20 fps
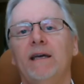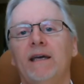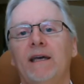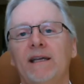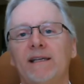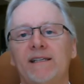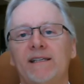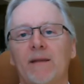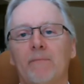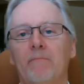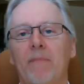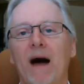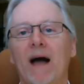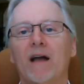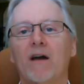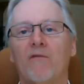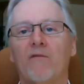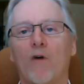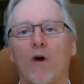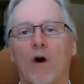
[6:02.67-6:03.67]
hits the
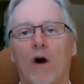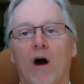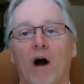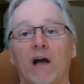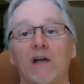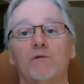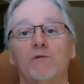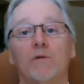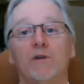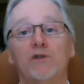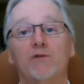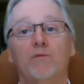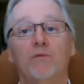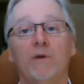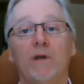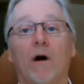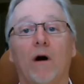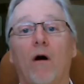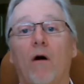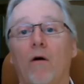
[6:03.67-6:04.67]
back of our eyes, which
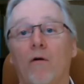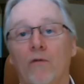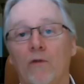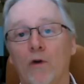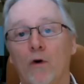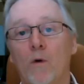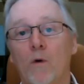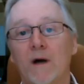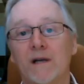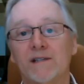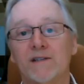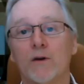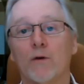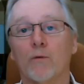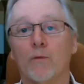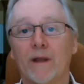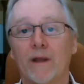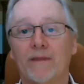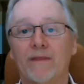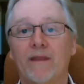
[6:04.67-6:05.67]
we all know as the
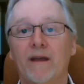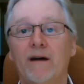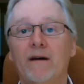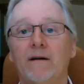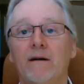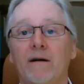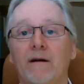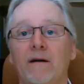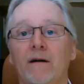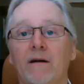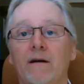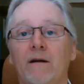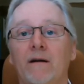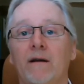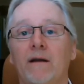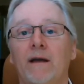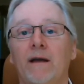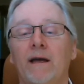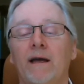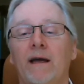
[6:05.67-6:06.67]
retina.
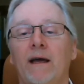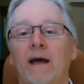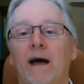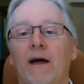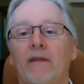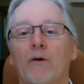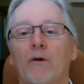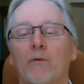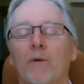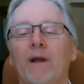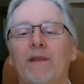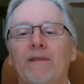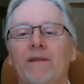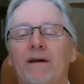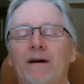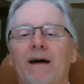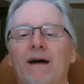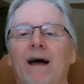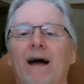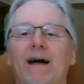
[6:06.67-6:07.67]
And the
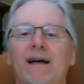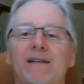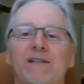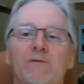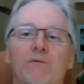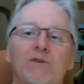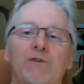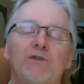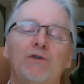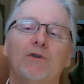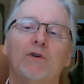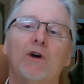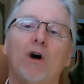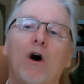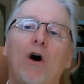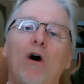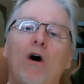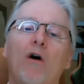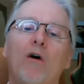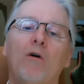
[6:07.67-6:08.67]
retina has what you
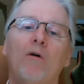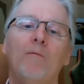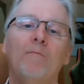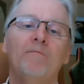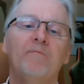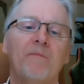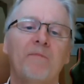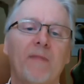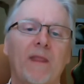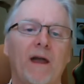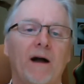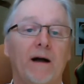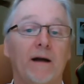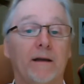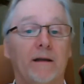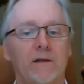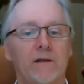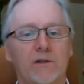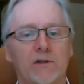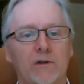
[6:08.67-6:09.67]
call,
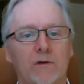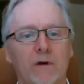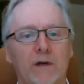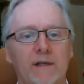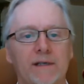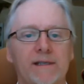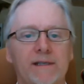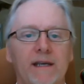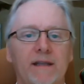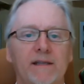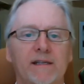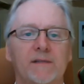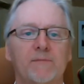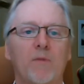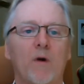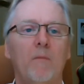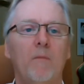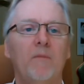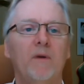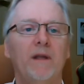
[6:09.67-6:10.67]
I'm going to try to say this
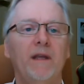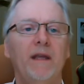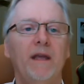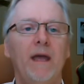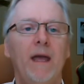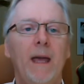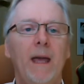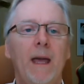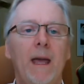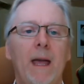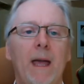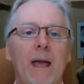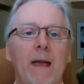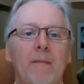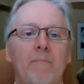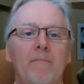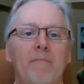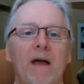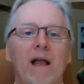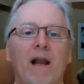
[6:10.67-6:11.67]
properly,
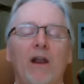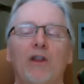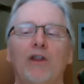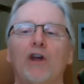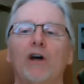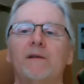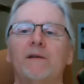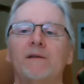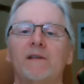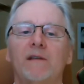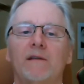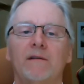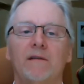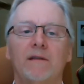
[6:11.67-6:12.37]
melanopsin